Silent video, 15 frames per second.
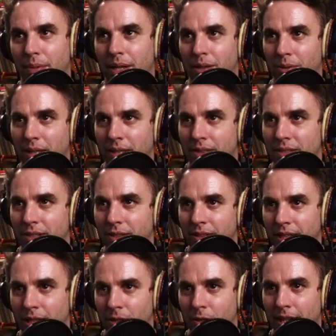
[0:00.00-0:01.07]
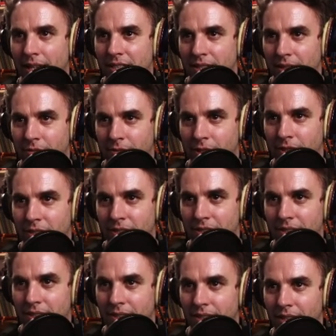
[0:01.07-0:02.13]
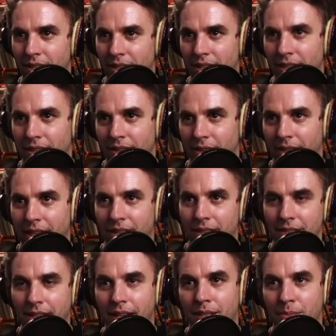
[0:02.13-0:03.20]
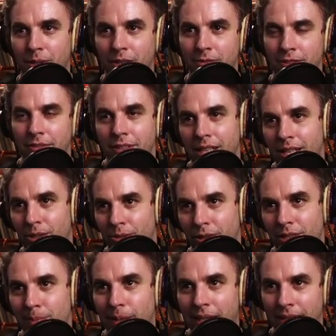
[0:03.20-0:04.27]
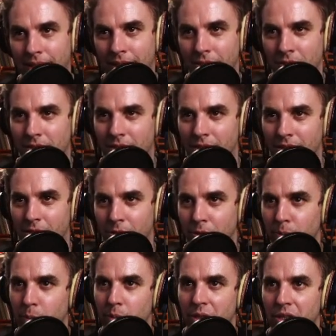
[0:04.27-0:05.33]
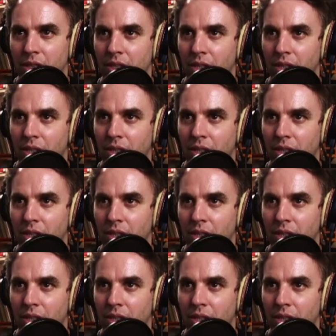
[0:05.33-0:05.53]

but we can certainly harass it first. Like this kind of move, if they don't respond, kills the group.